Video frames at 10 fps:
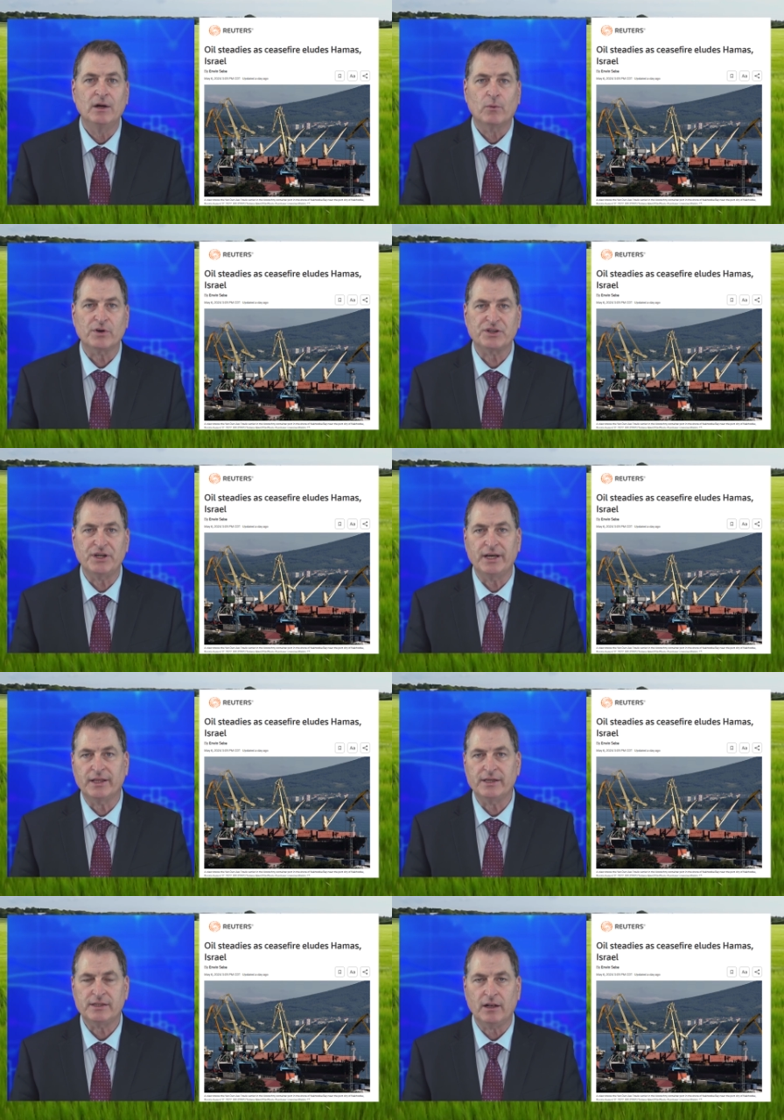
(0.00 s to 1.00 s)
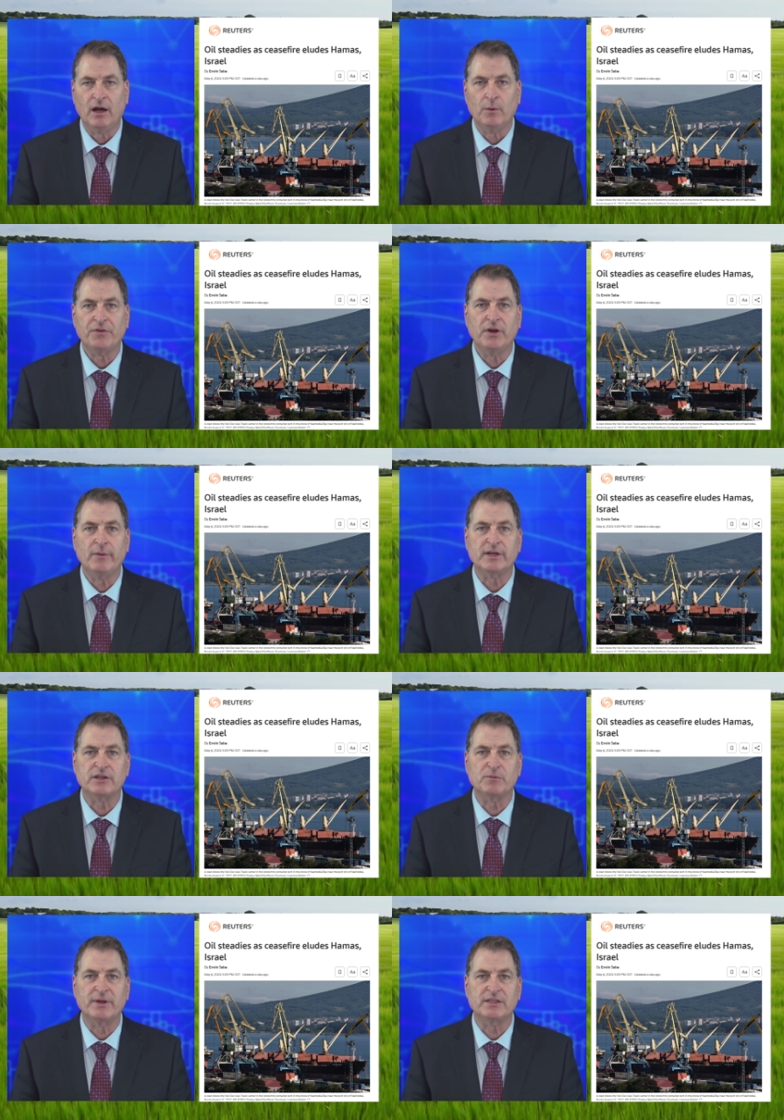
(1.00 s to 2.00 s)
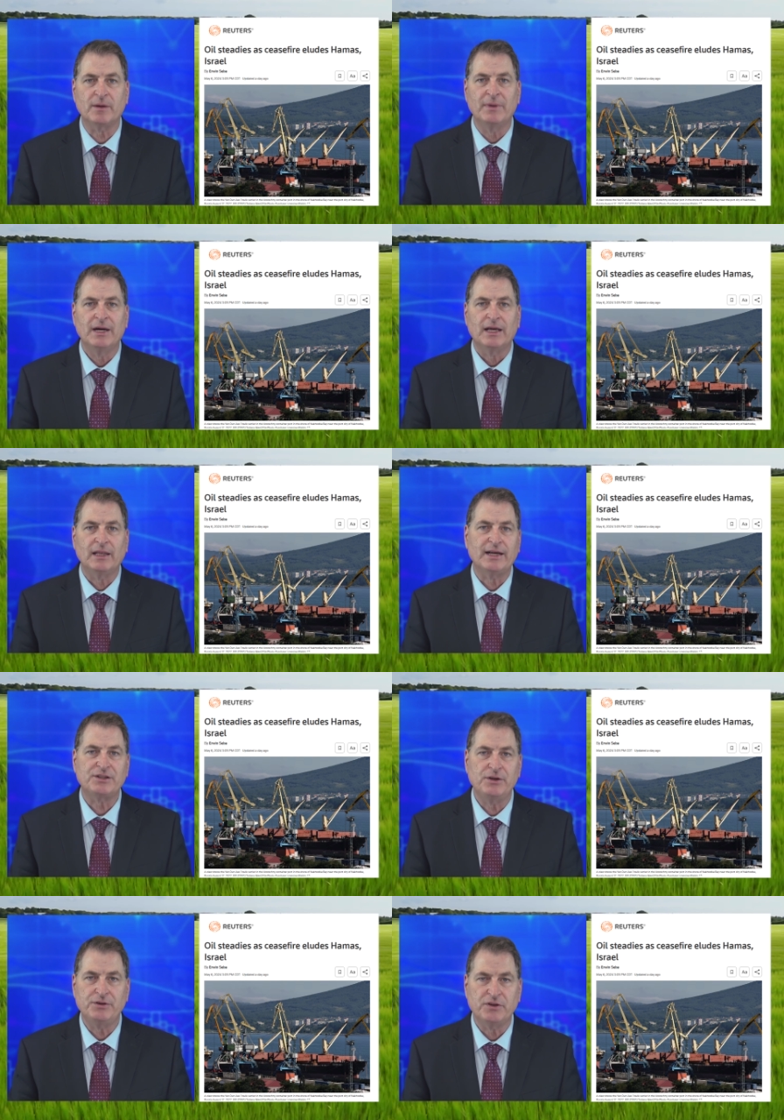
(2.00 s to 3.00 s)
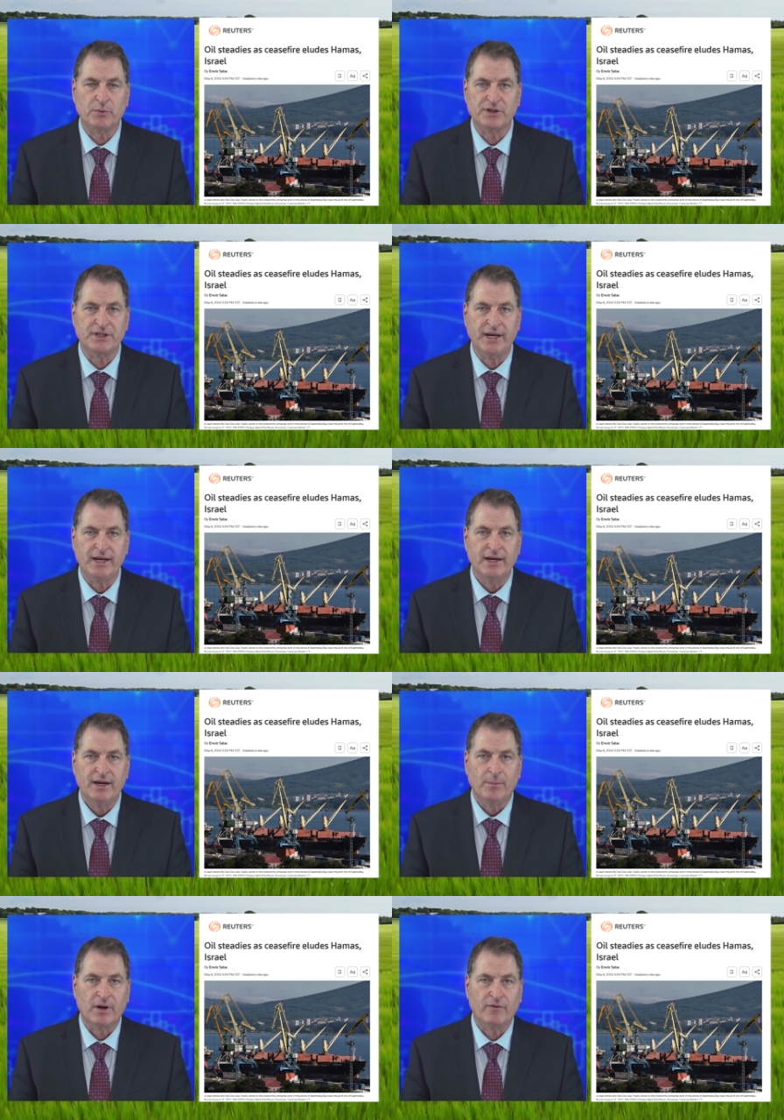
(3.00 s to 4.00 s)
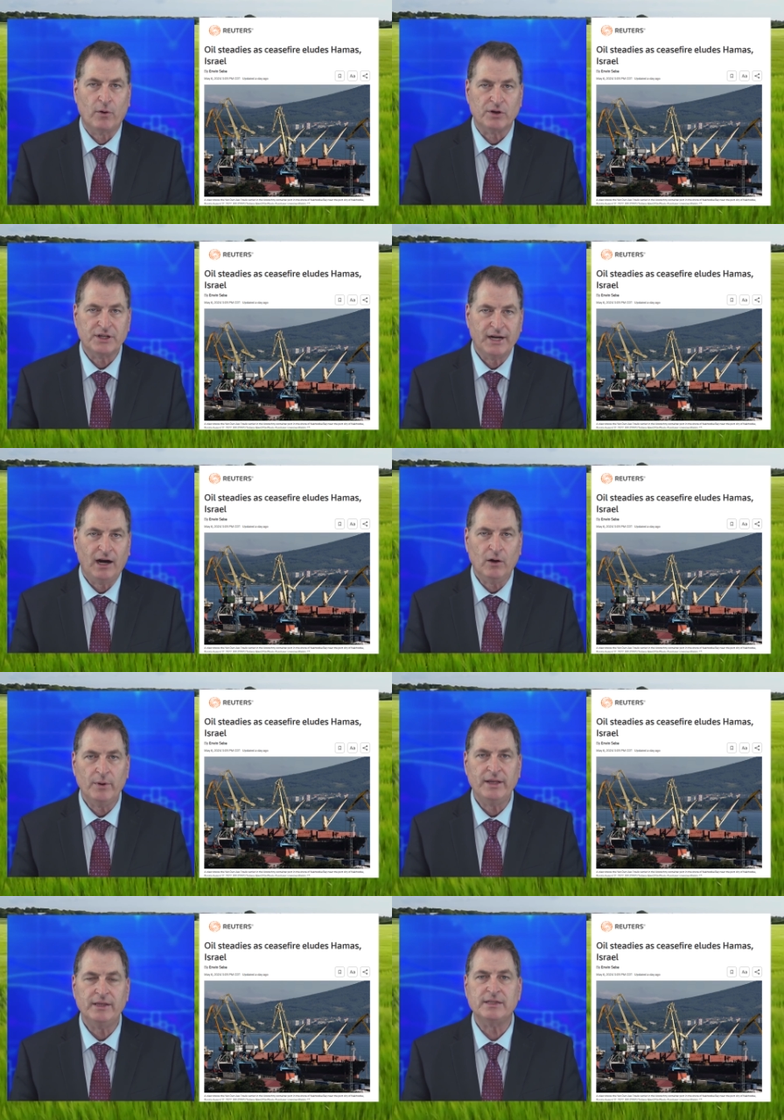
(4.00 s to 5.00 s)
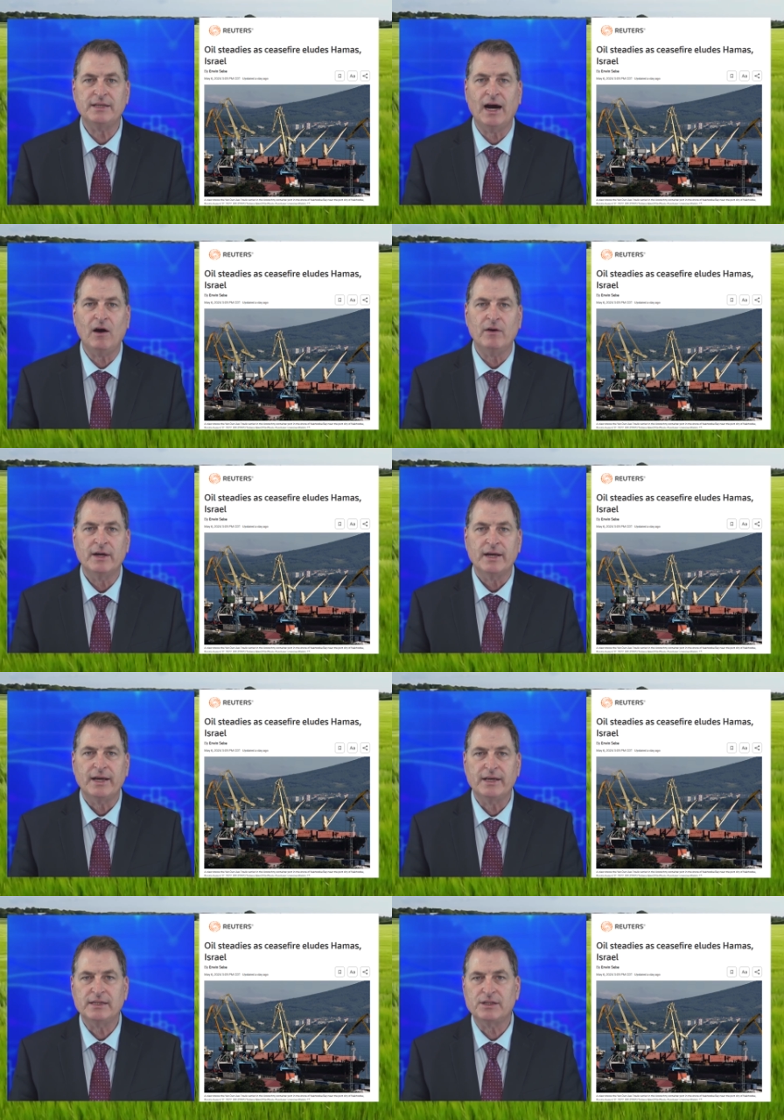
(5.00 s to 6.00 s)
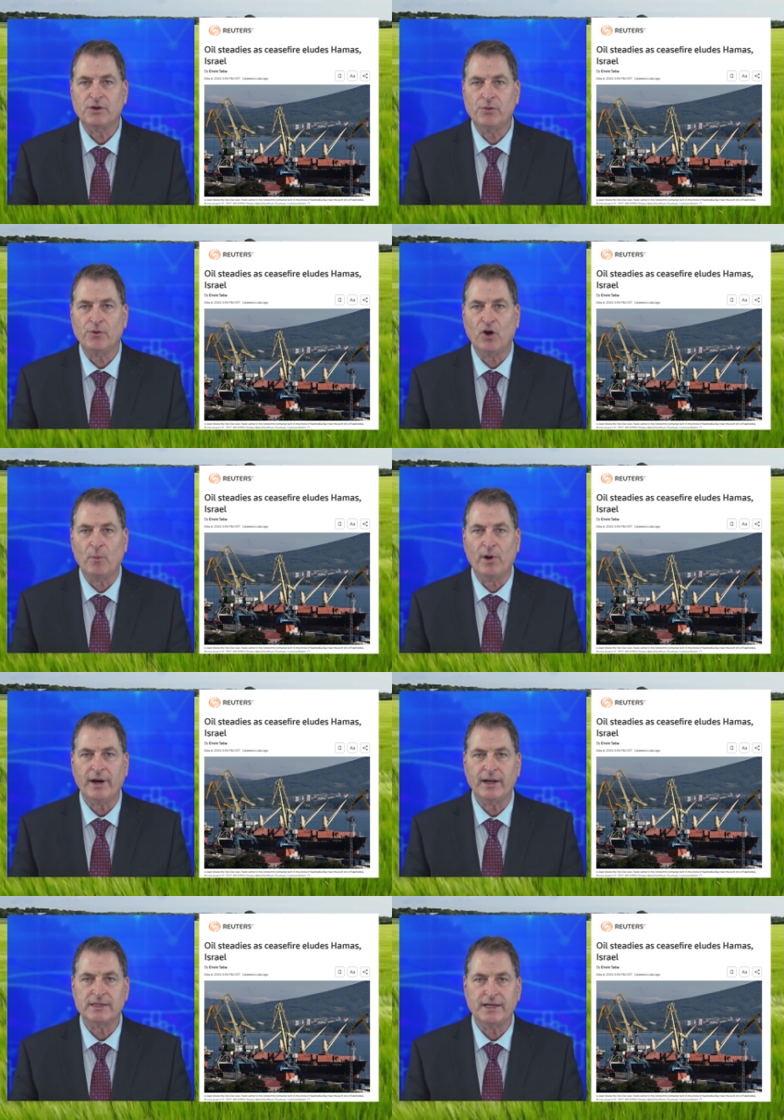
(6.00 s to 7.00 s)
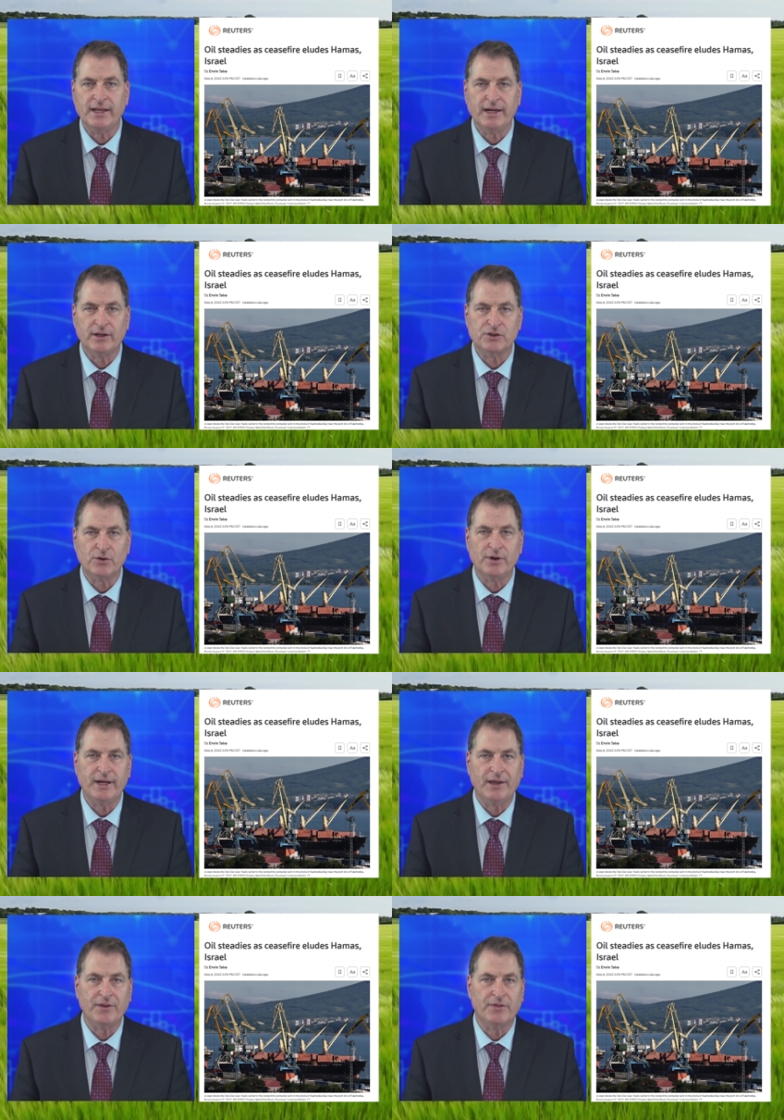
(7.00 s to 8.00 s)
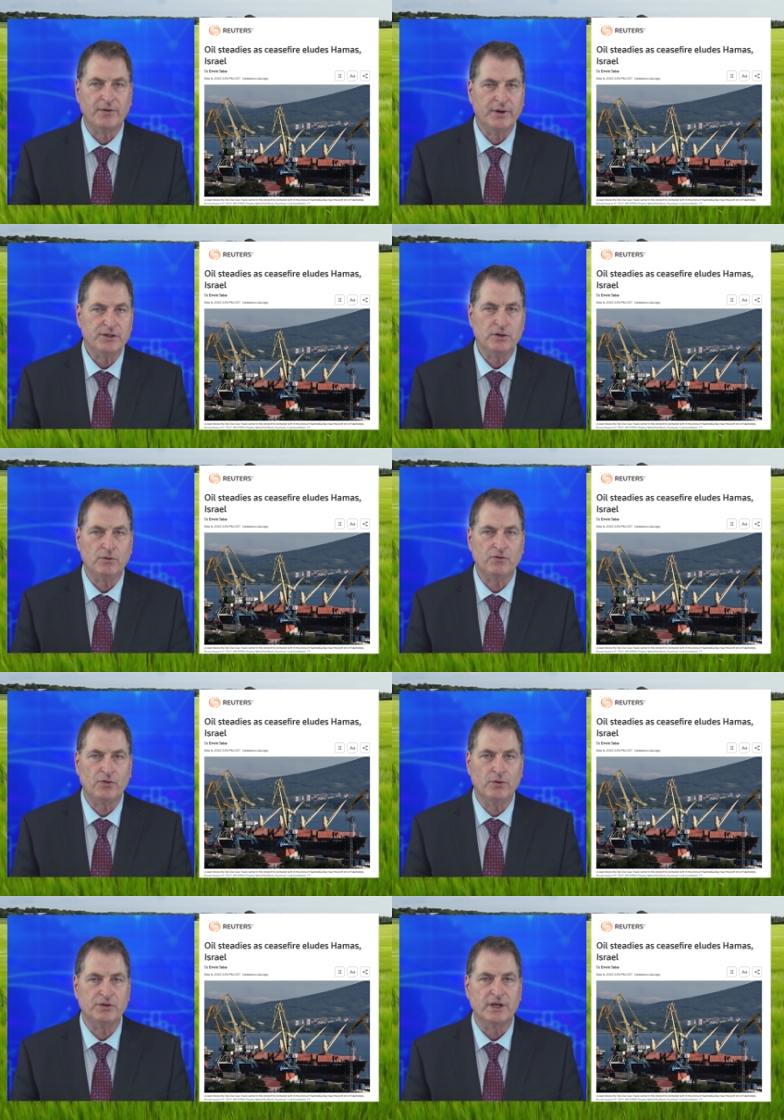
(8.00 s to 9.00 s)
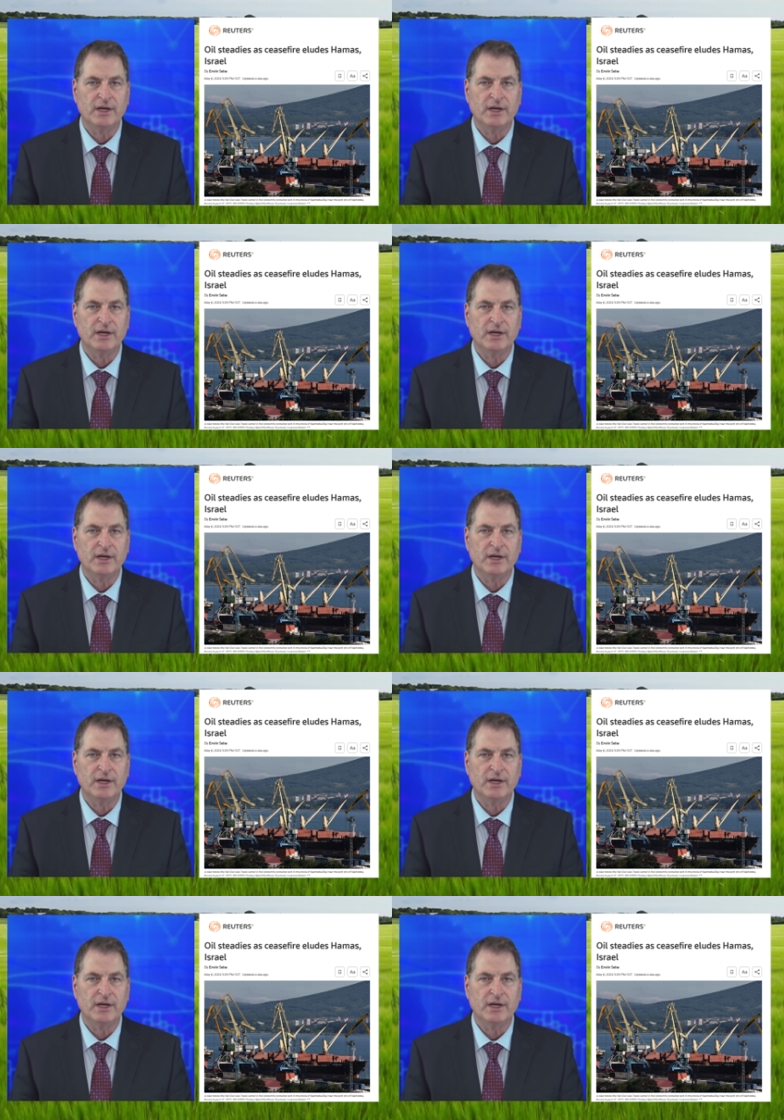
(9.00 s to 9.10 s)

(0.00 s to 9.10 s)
We're seeing this. Along with the U.S., there's been some less usage we're seeing. But of course, countering this now is the crude oil market is getting concerned again that there is no truce